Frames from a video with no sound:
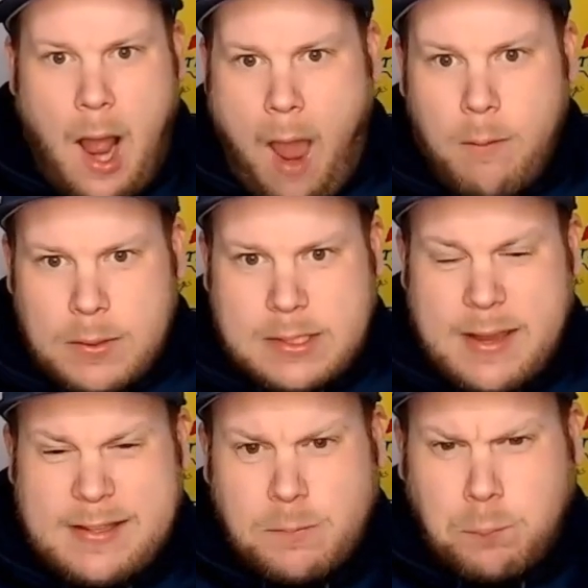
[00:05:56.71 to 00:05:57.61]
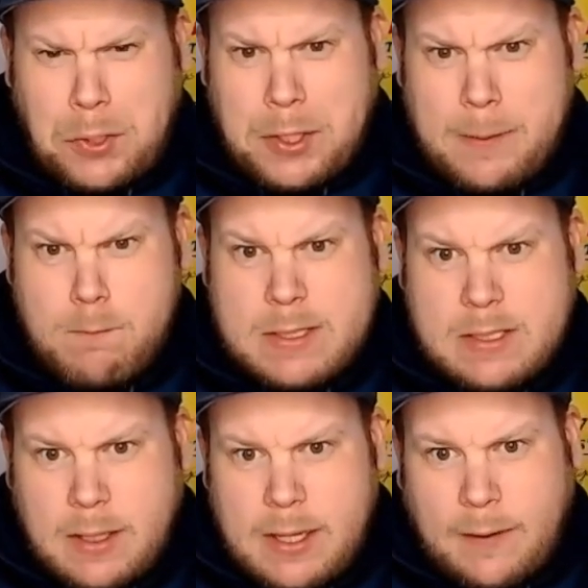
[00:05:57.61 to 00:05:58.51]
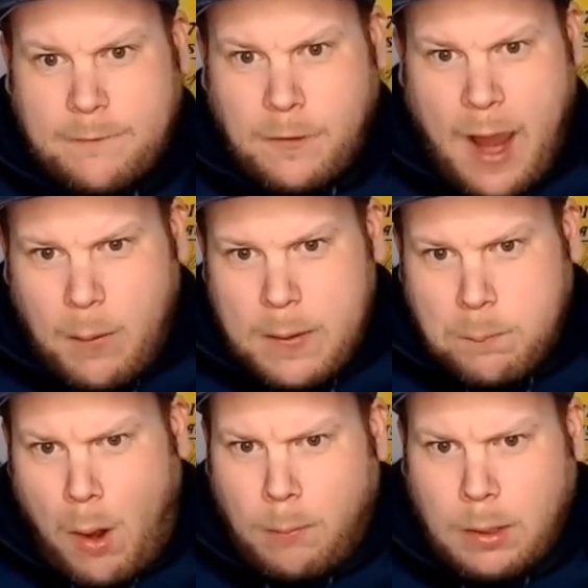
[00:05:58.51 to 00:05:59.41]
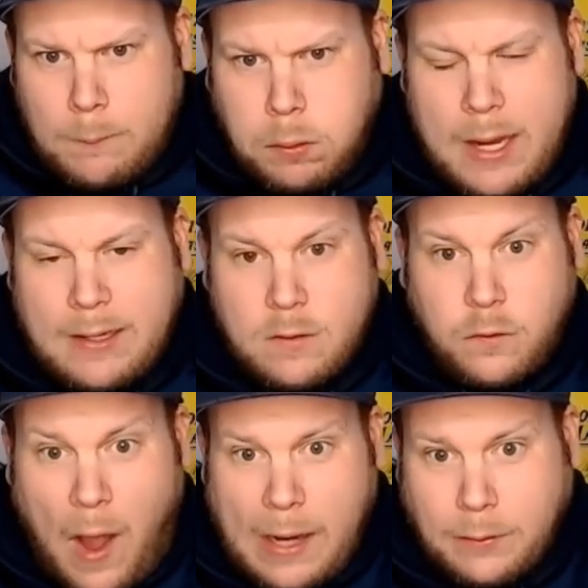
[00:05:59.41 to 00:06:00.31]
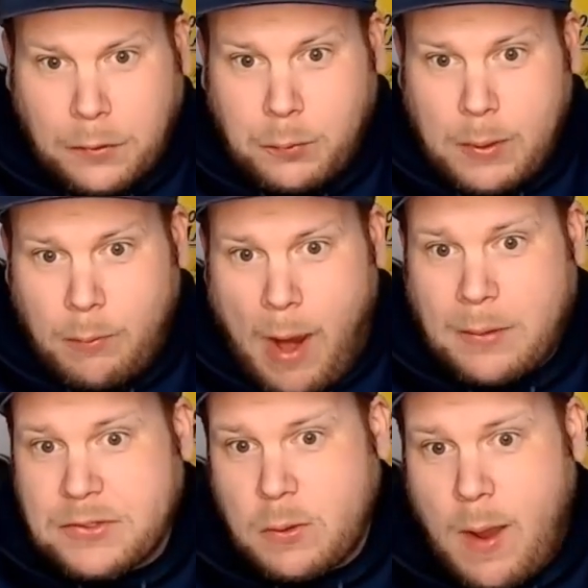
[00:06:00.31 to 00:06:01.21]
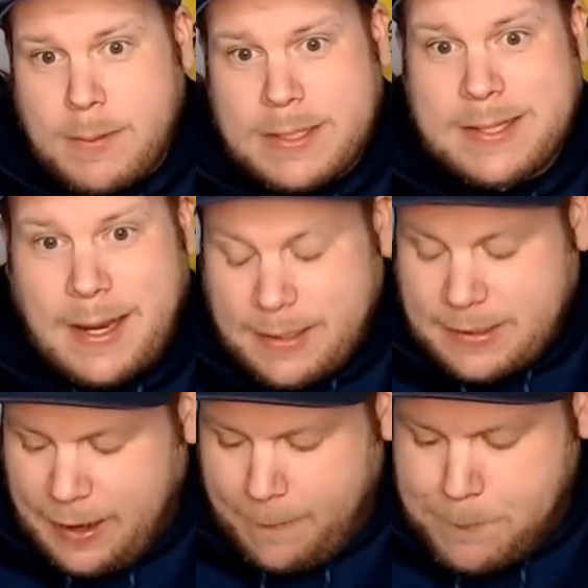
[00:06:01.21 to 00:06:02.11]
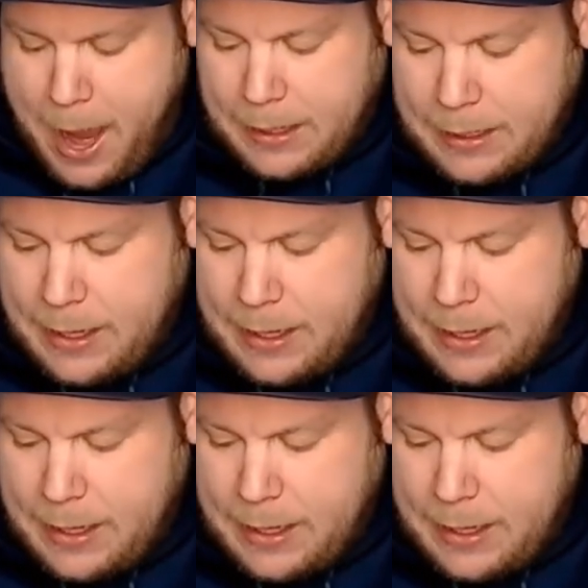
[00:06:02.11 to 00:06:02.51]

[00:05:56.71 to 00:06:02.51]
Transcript: I would say it's pretty misleading for how he probably played his final 3 rounds. So I'm excited to get back